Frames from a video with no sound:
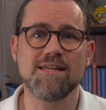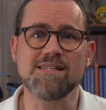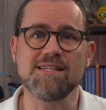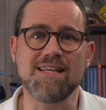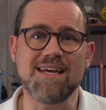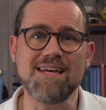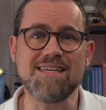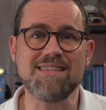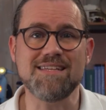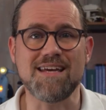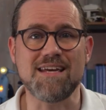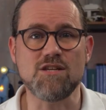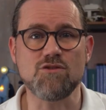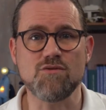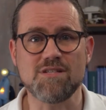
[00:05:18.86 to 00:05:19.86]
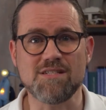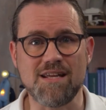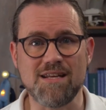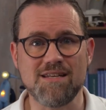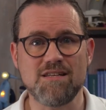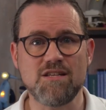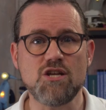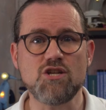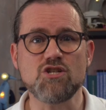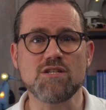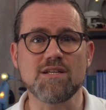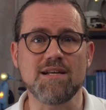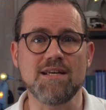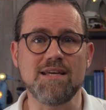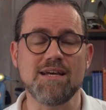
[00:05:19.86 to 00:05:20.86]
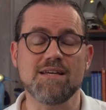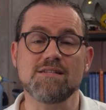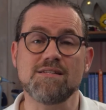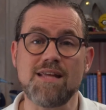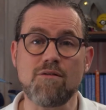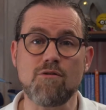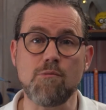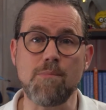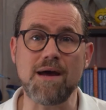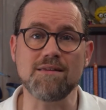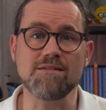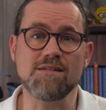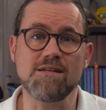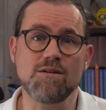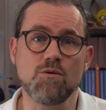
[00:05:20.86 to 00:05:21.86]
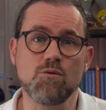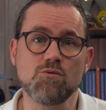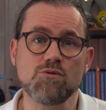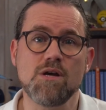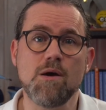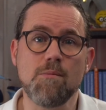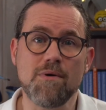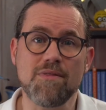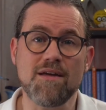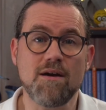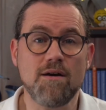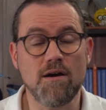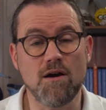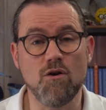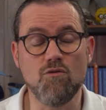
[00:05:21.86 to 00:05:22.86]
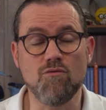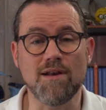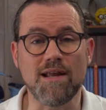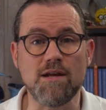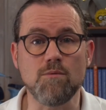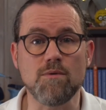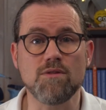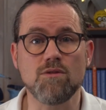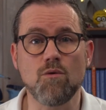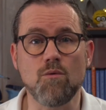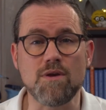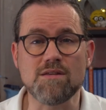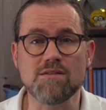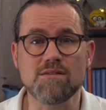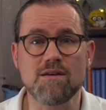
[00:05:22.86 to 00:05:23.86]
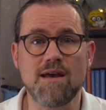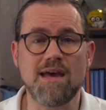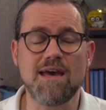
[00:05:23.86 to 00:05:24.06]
Today the data is sent digitally as narrowband signals, but they are overlaid with noise.